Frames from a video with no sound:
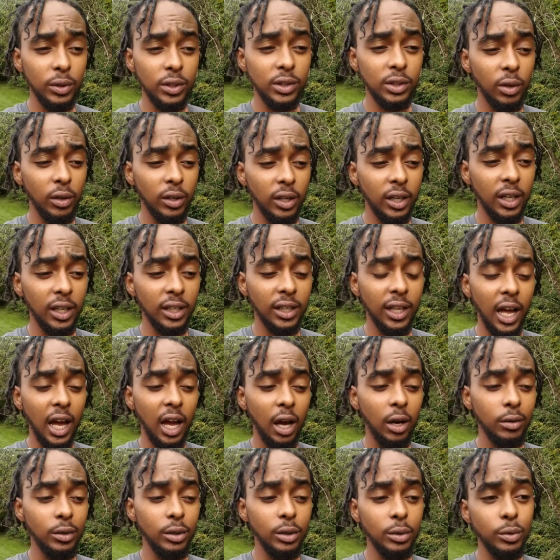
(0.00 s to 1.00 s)
It's going to
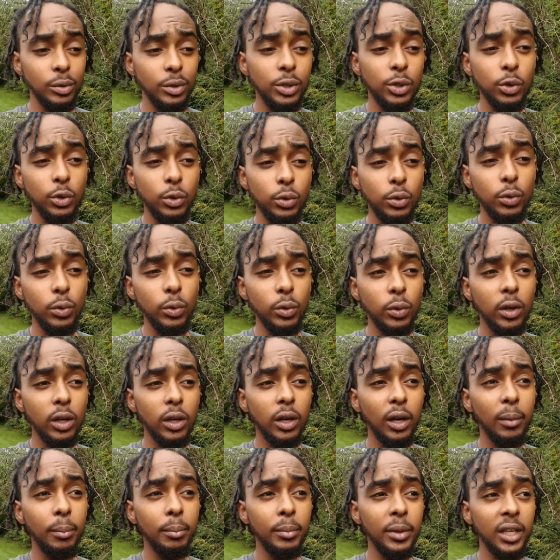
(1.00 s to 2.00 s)
allow you
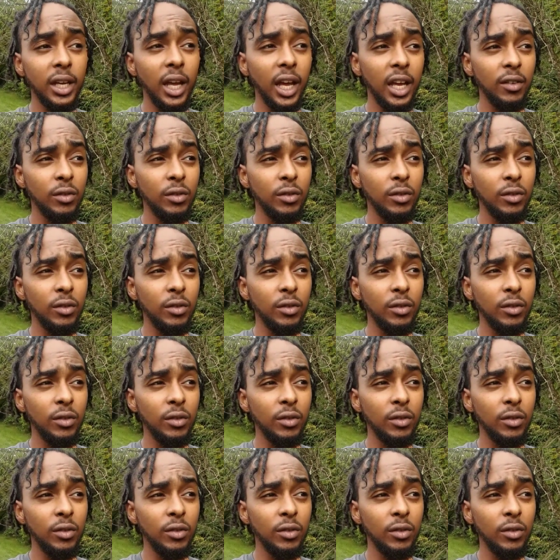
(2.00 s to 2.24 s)
to be